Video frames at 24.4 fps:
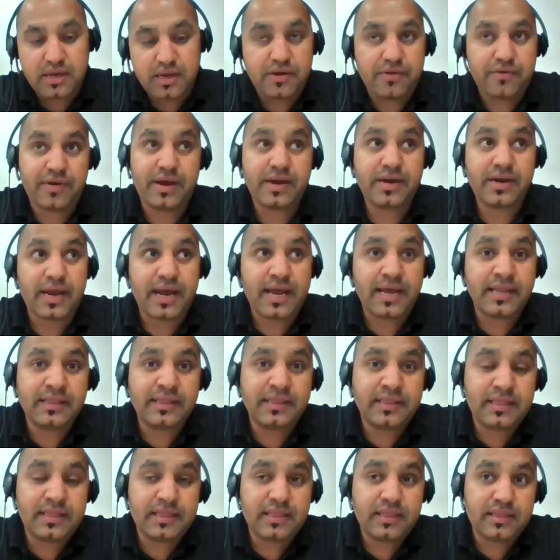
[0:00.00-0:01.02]
right?
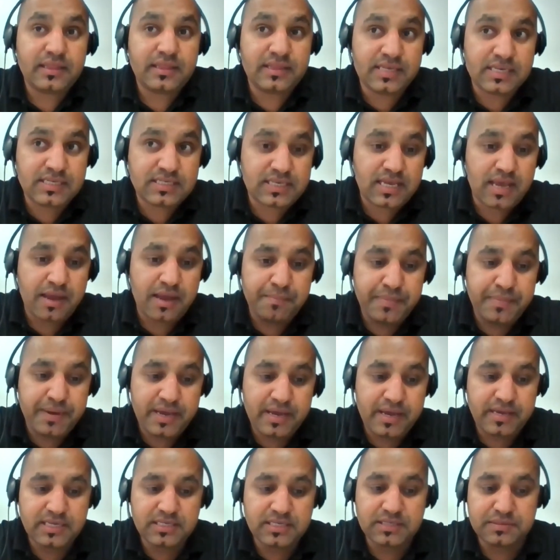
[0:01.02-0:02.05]
And this
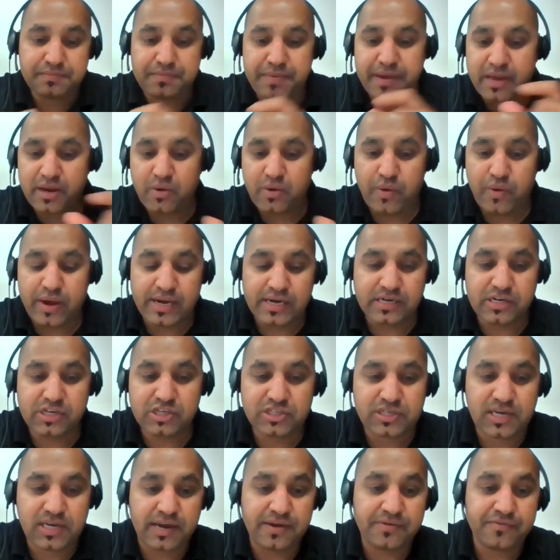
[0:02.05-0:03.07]
MBA is very well
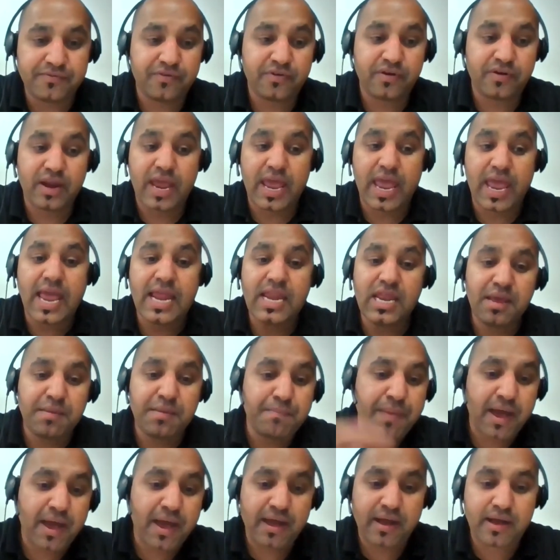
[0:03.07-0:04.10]
designed for any
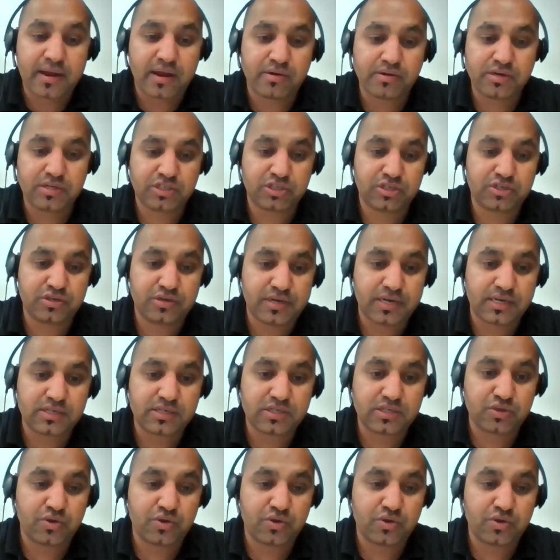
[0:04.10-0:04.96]
background student.